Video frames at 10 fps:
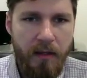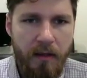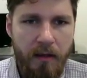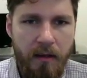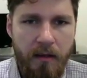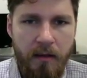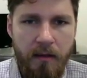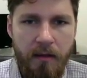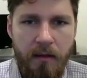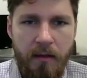
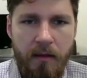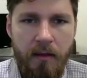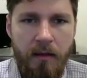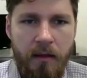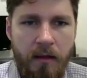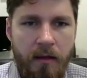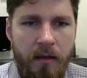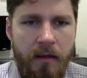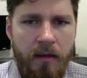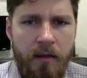
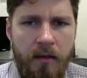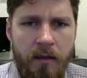[no speech]